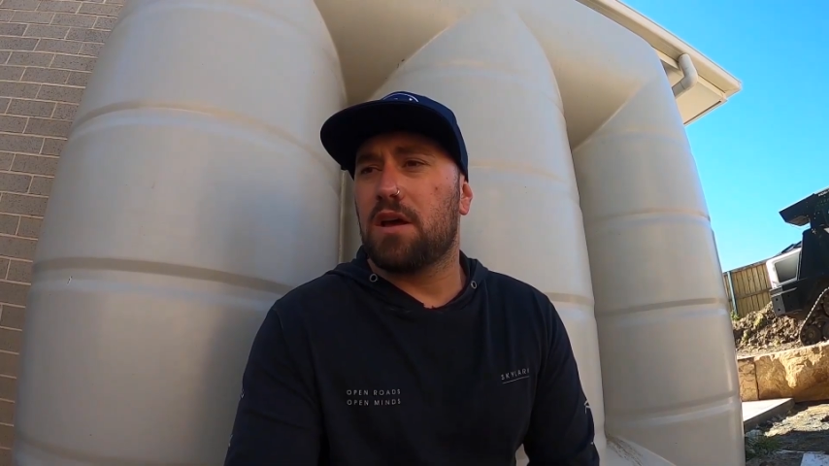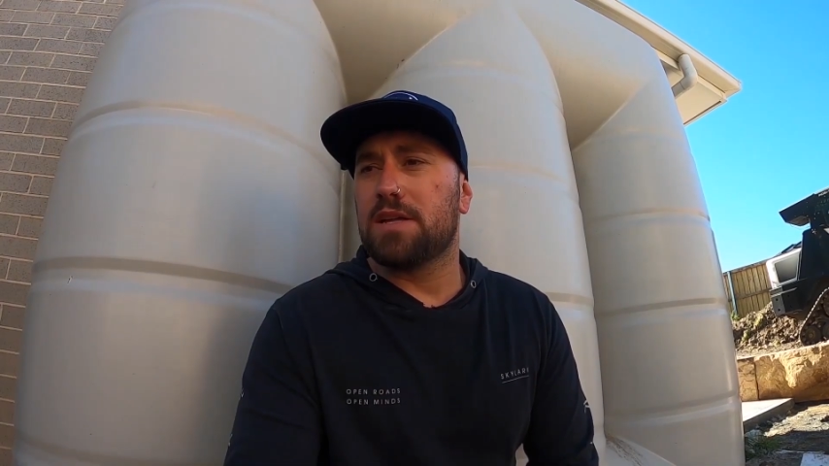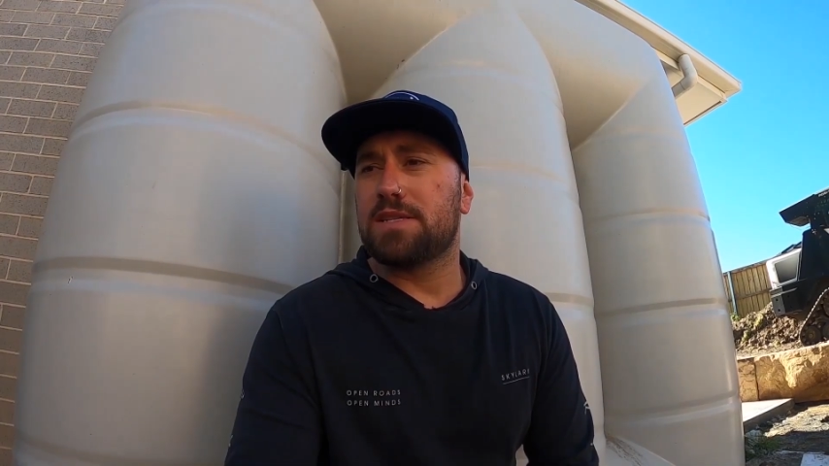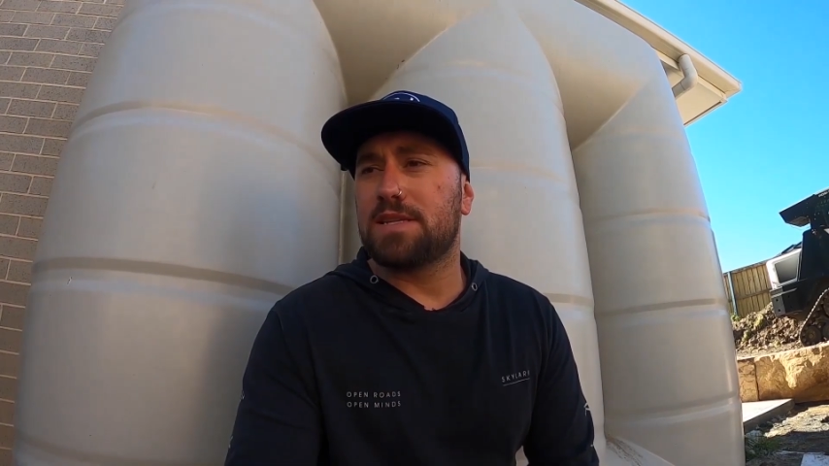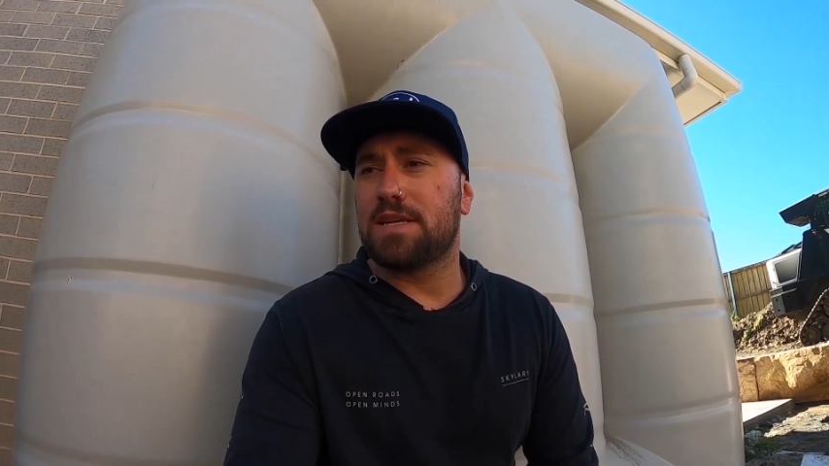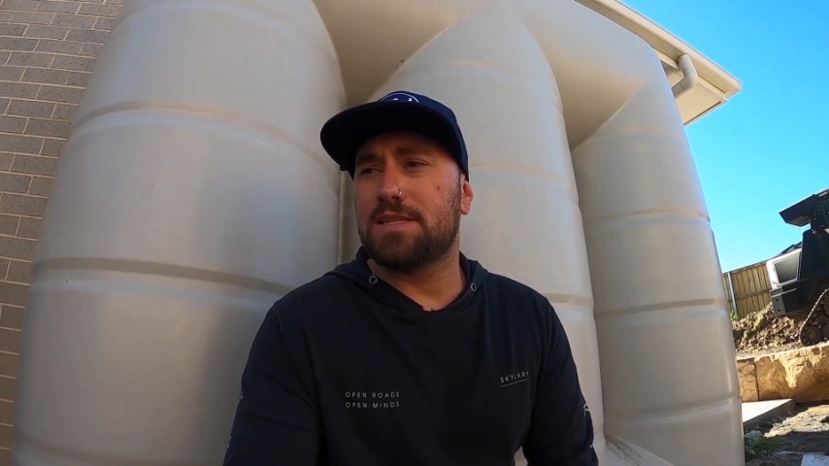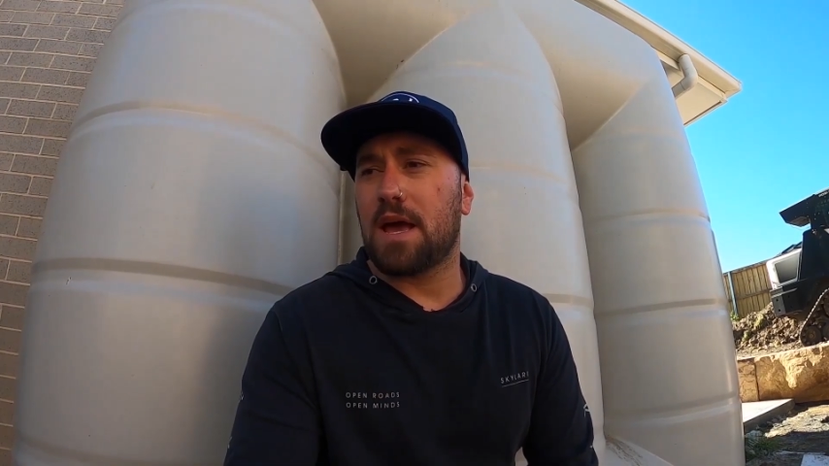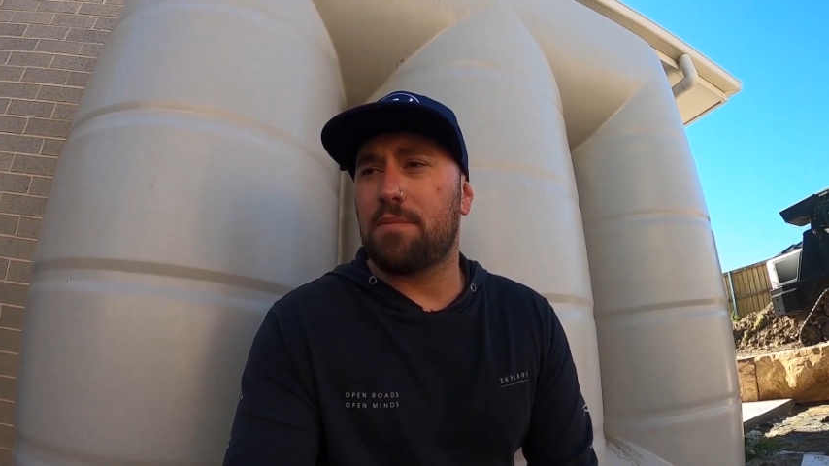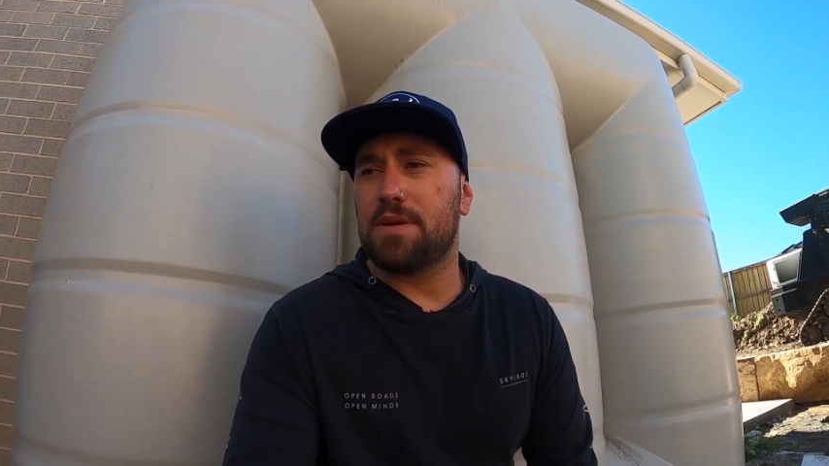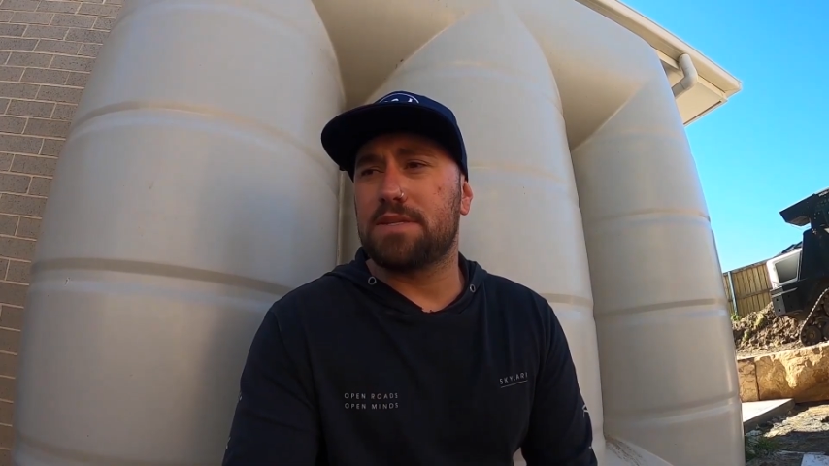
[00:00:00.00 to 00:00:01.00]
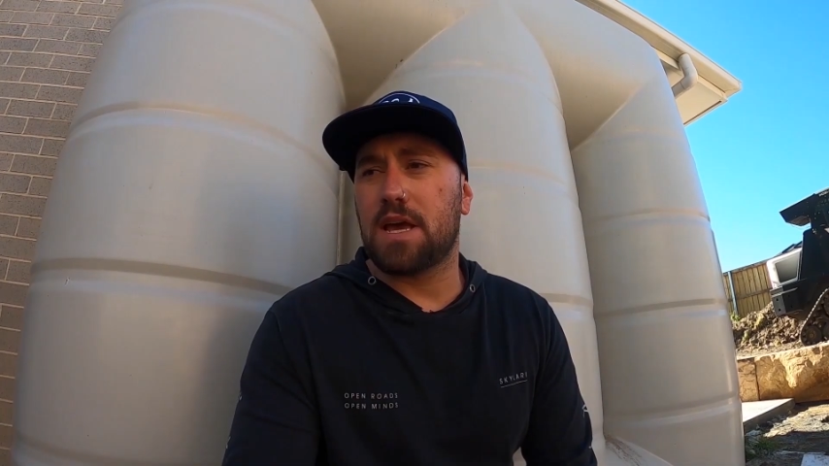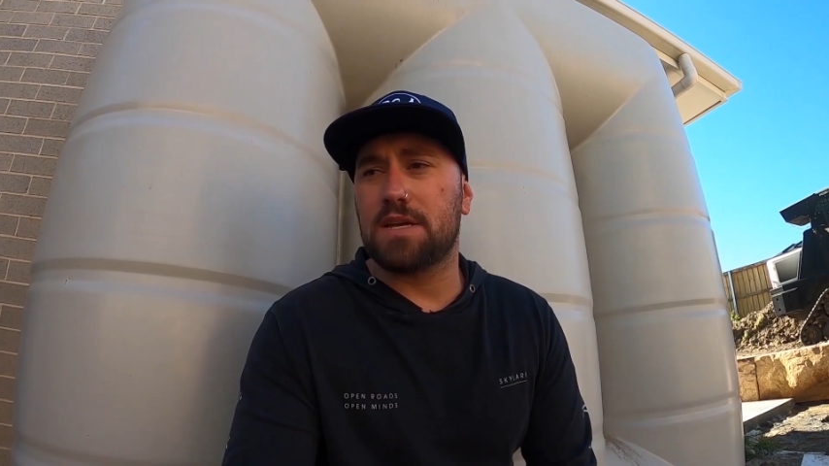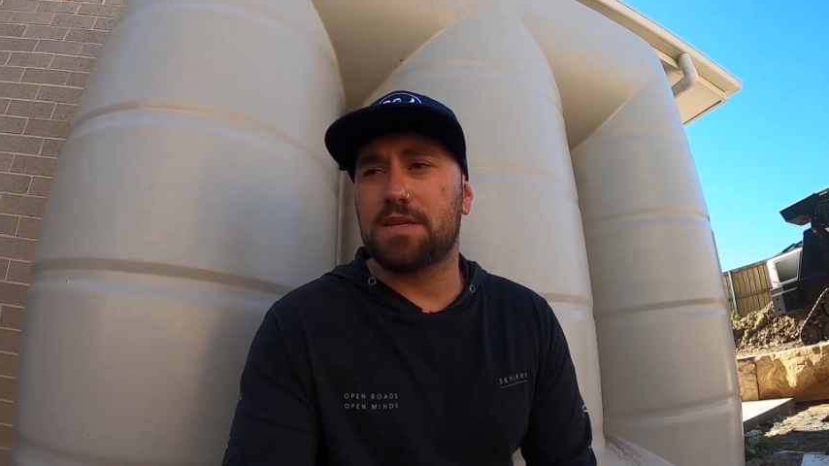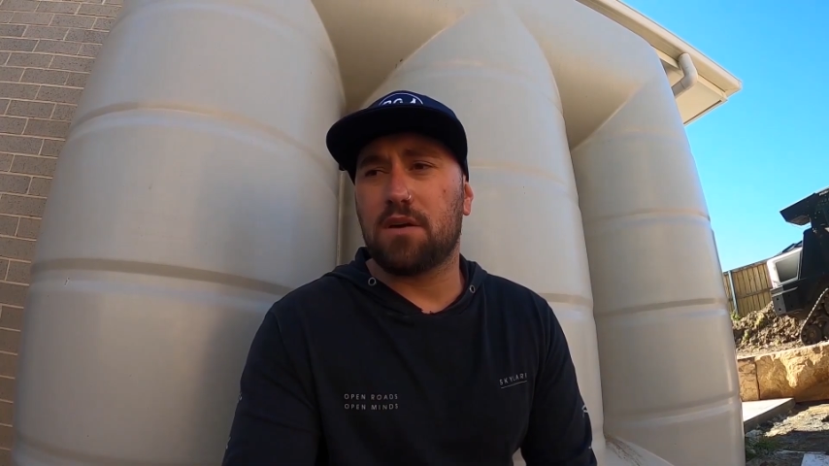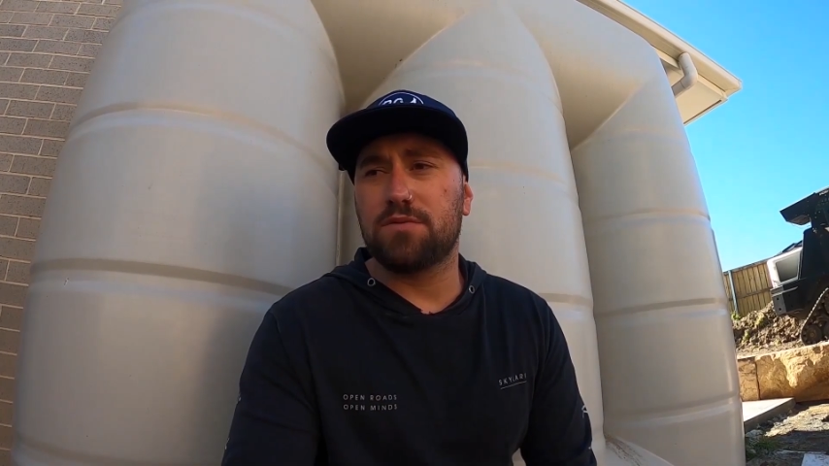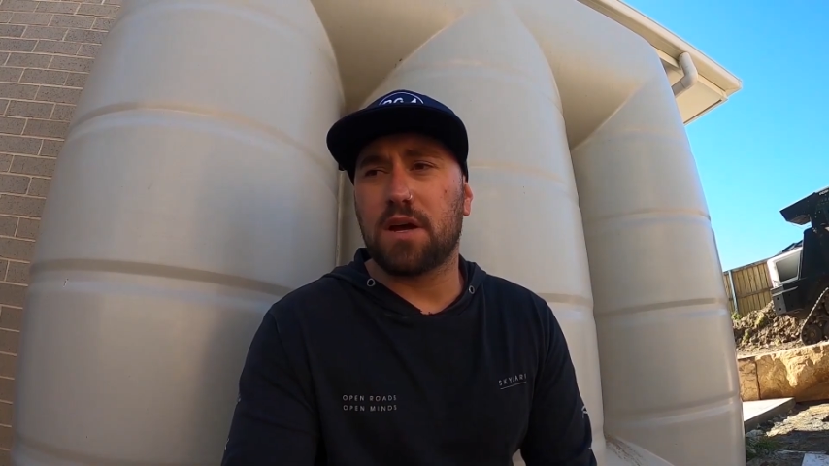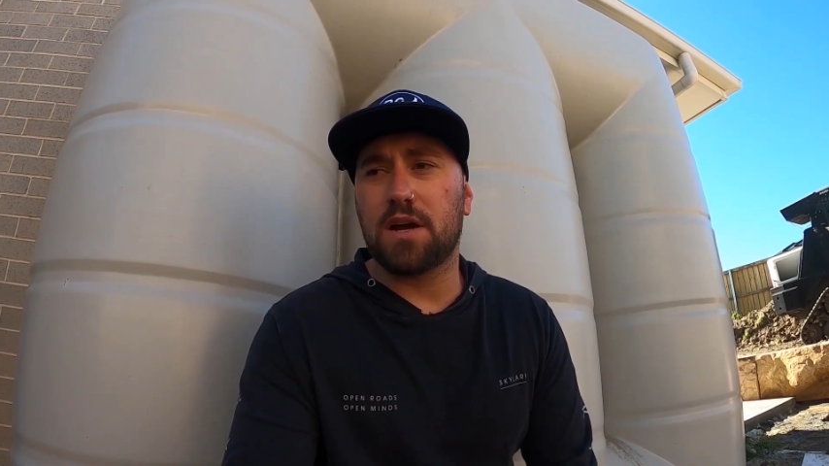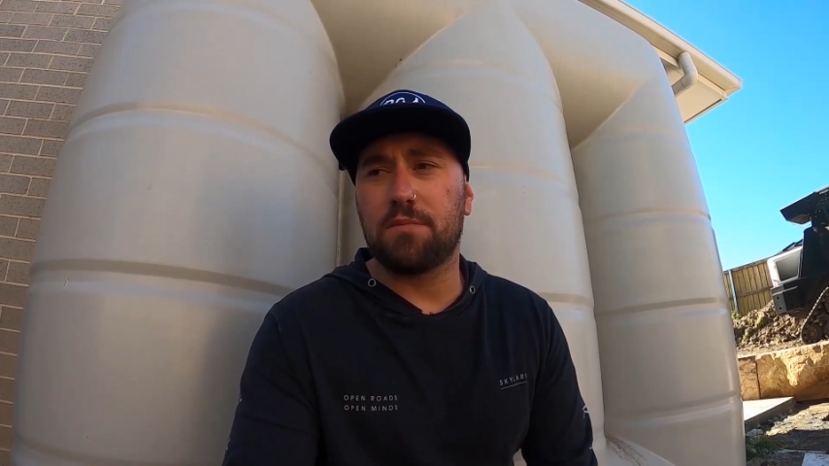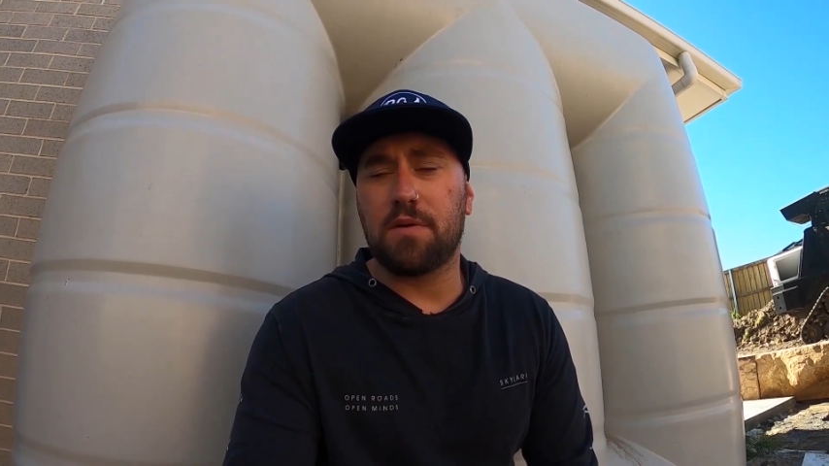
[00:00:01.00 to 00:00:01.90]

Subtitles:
There's 6 yabbies there, so I'll dunk